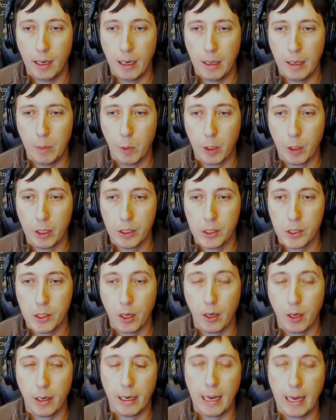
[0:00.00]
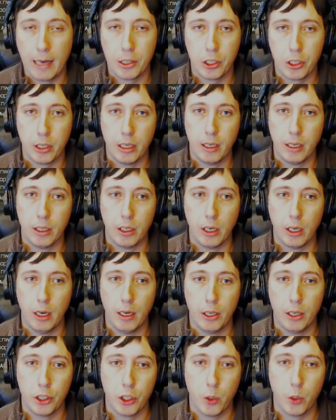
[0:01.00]
we're going to start actually
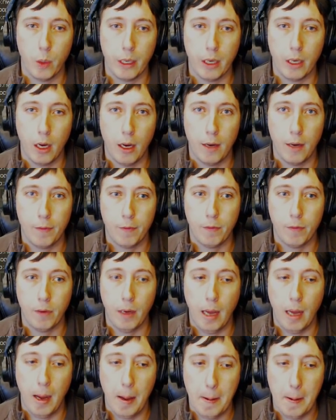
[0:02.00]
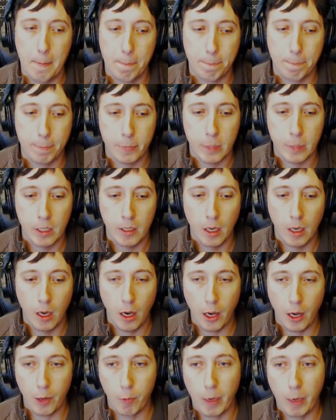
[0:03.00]
showing off on
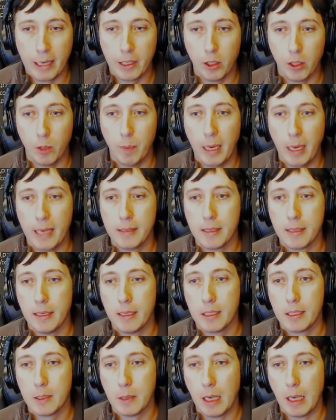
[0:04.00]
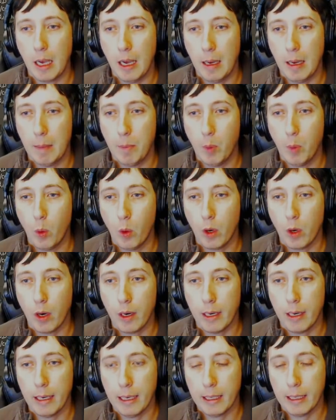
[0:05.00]
a regular basis
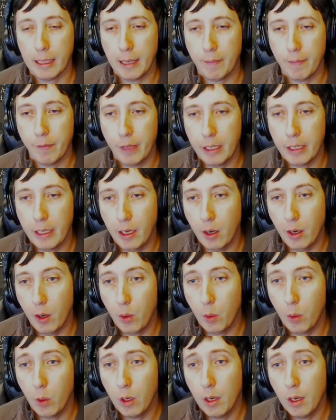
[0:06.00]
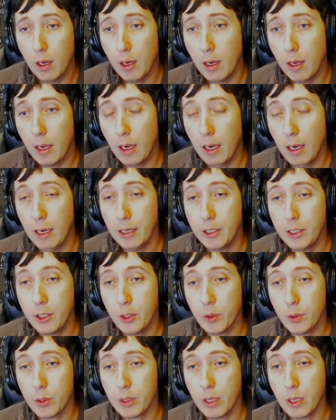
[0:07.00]
more in game video,
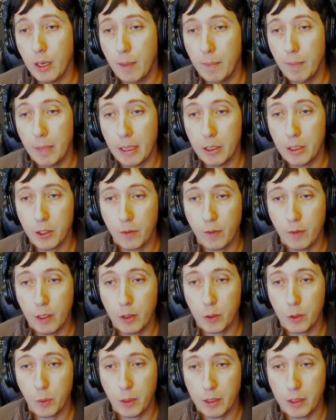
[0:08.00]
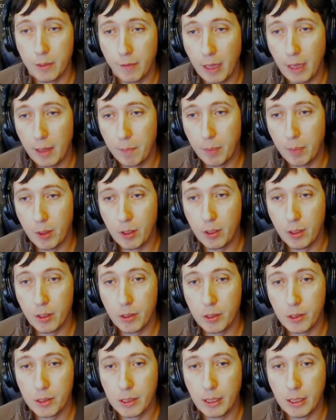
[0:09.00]
do some interviews with
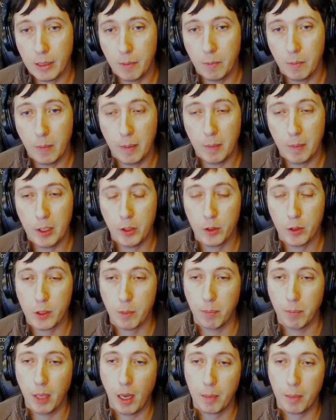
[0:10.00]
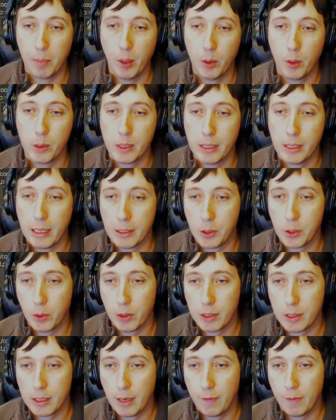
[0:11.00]
developers, and maybe do some blog posts and that sort
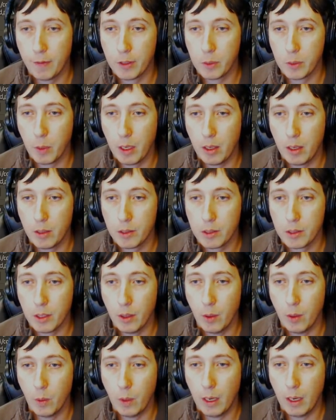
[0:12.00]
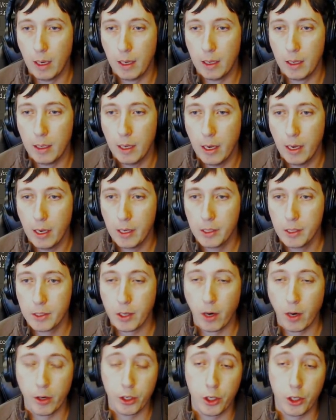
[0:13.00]
of stuff as well. So
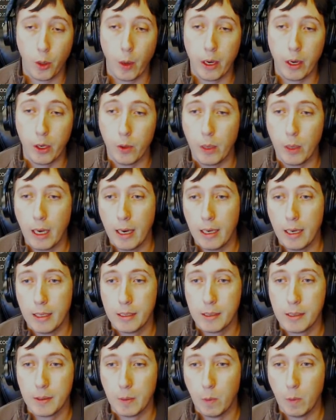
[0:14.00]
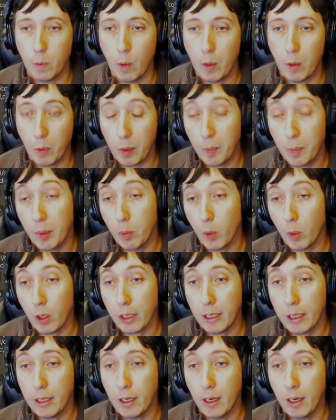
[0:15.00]
start showing you guys what we've been
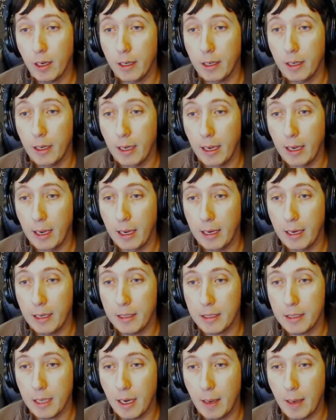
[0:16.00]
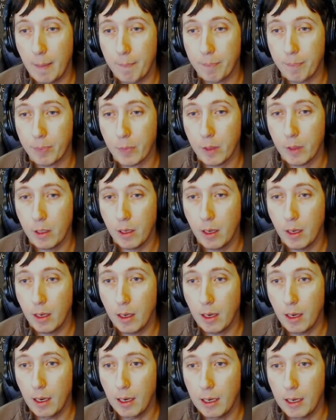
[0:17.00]
working on. And
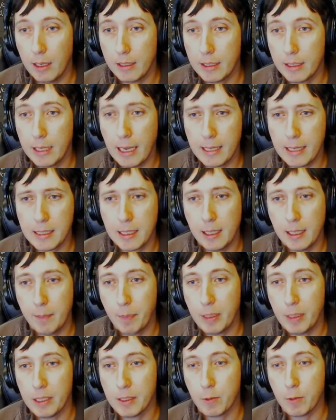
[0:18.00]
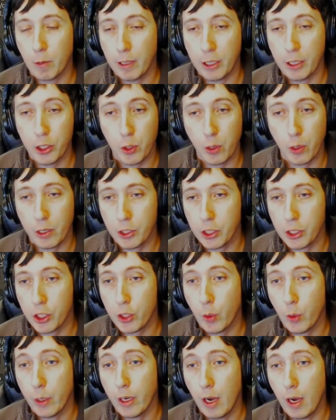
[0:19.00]
today's clip is really short. It's just
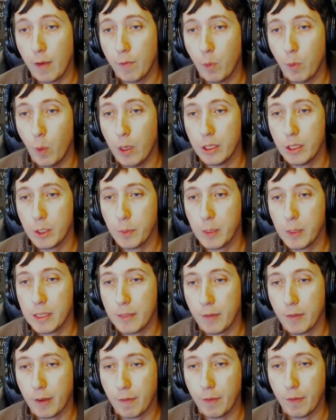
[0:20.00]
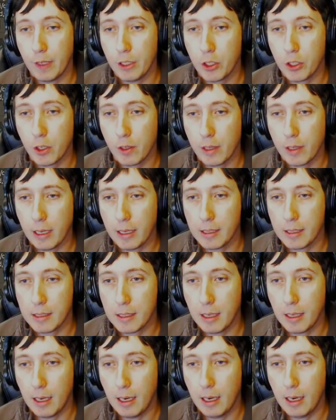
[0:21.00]
showing off one specific feature that's
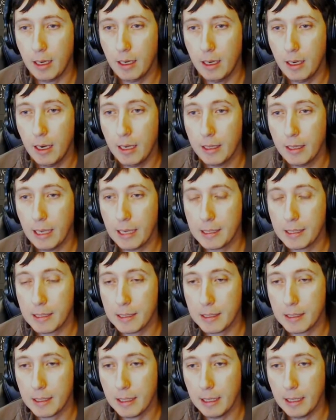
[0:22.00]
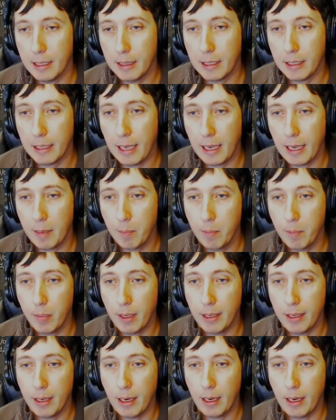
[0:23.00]
in the game,
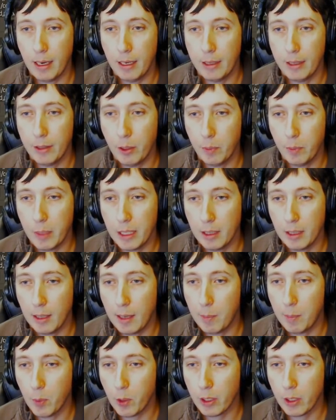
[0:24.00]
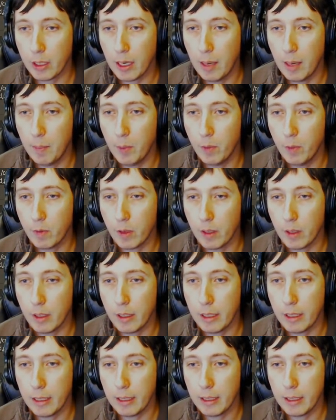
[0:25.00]
but there'll be a lot more to come over
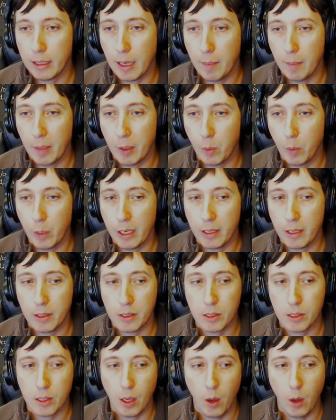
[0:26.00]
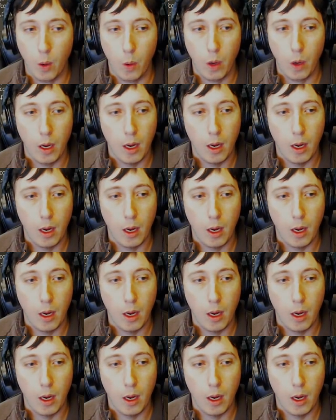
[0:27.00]
the coming weeks. So